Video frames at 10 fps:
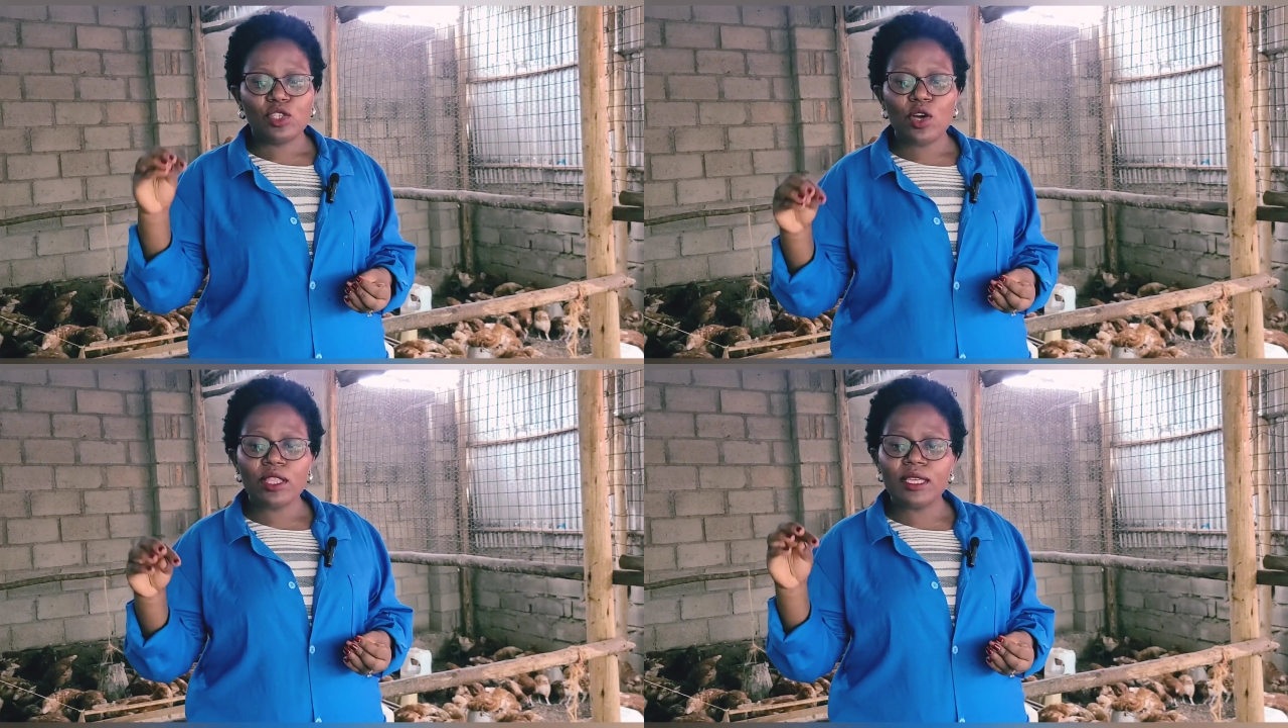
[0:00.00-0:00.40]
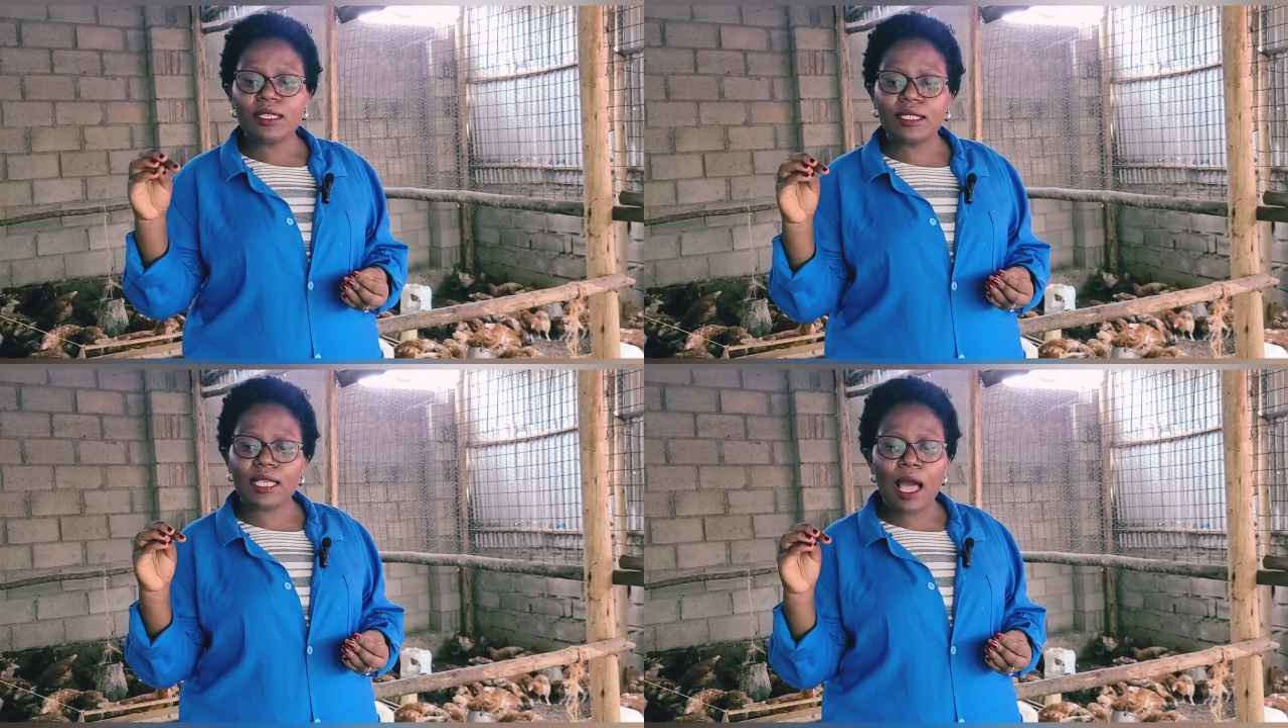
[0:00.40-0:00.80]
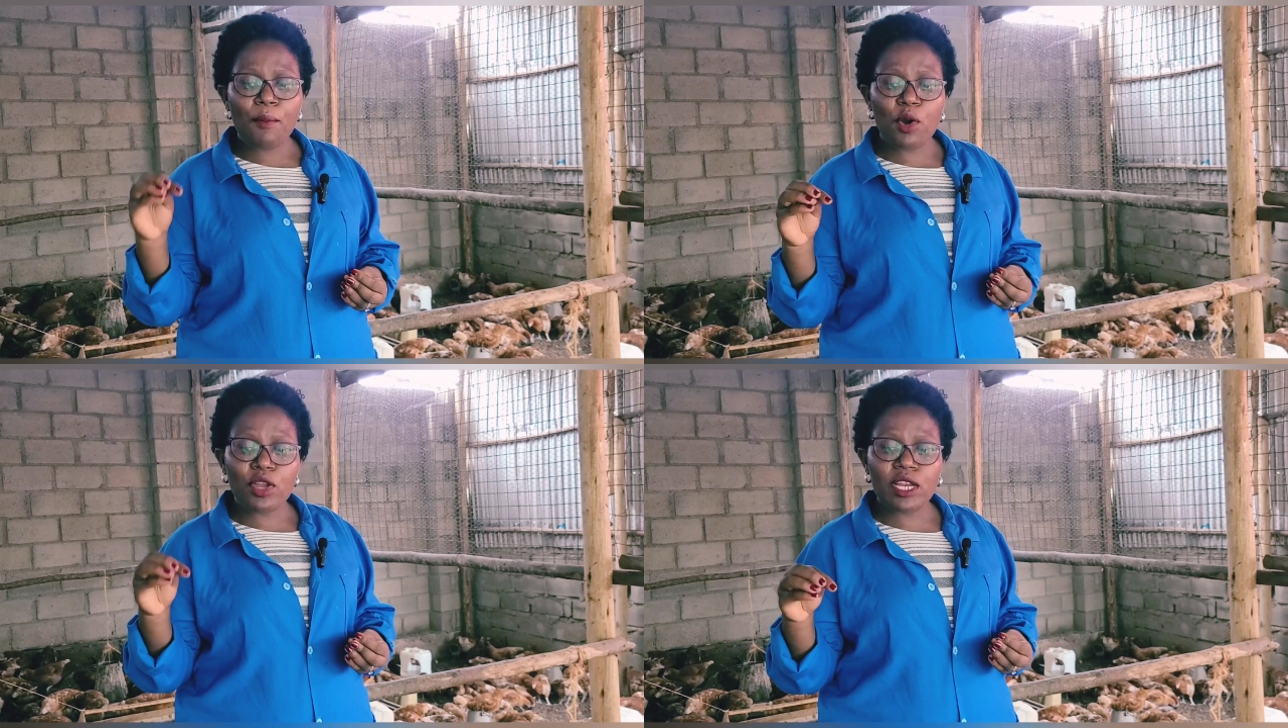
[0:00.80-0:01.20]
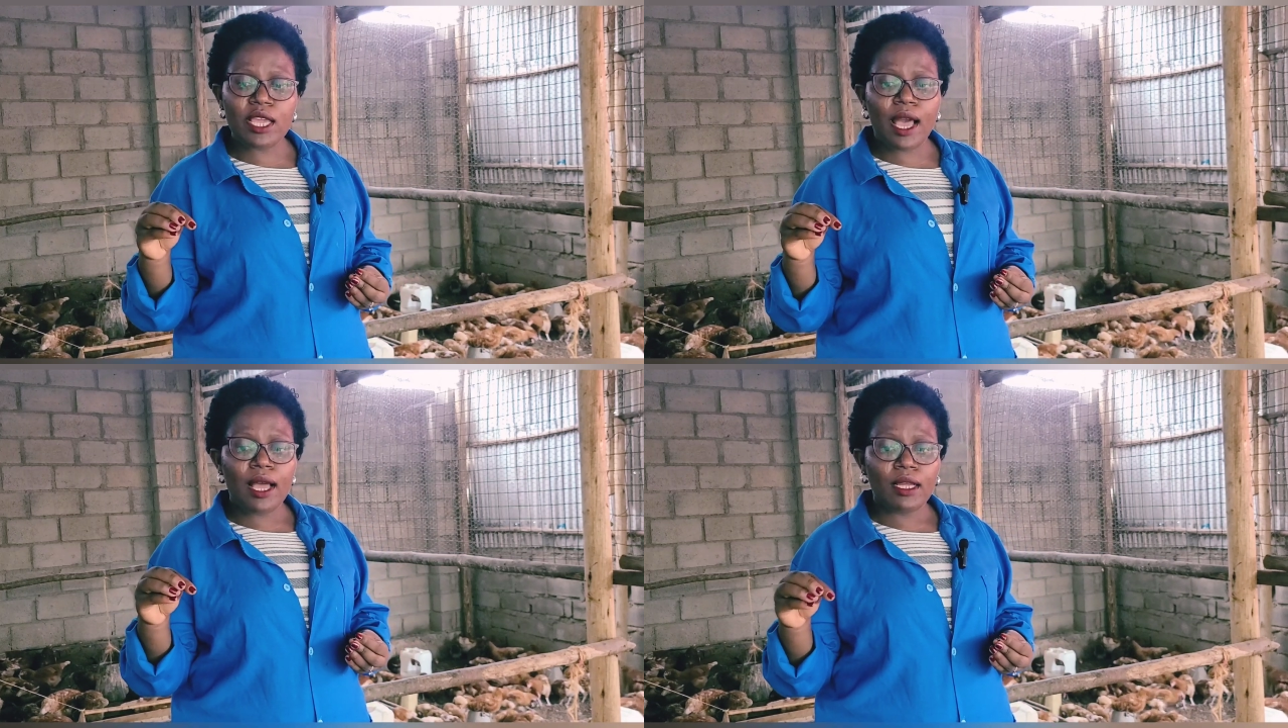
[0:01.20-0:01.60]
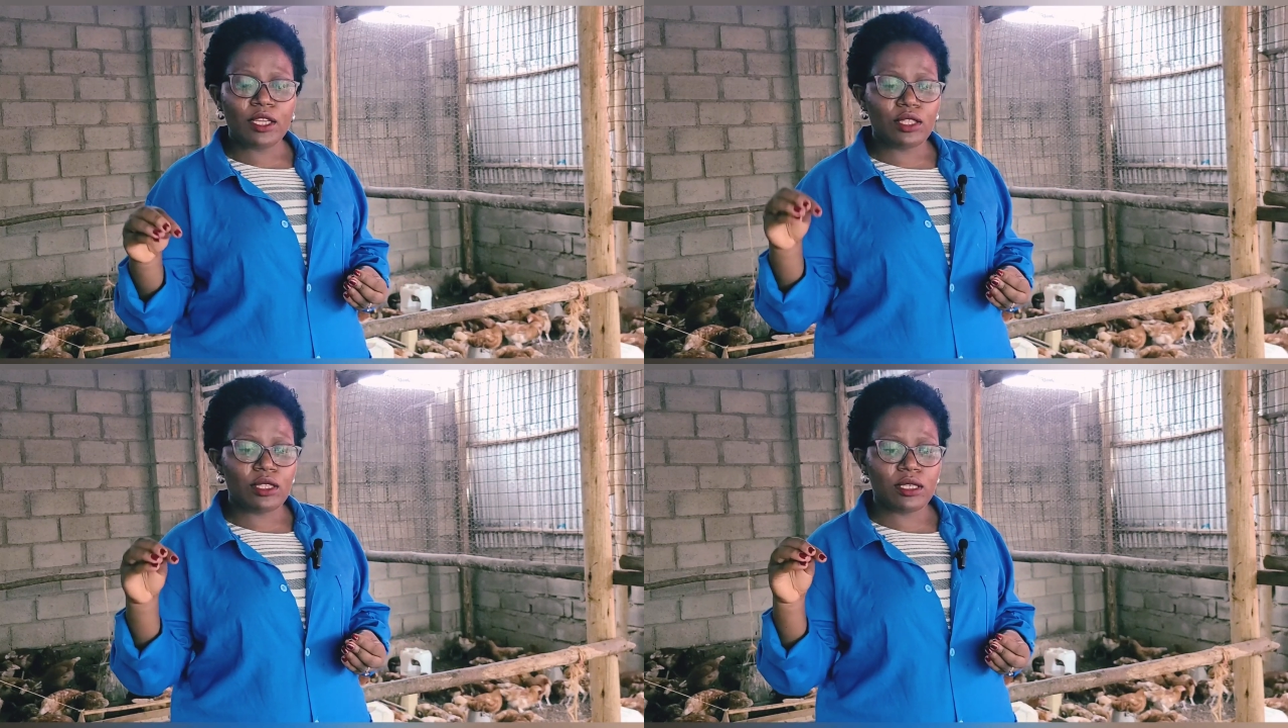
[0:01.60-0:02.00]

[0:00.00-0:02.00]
So this ammonia, it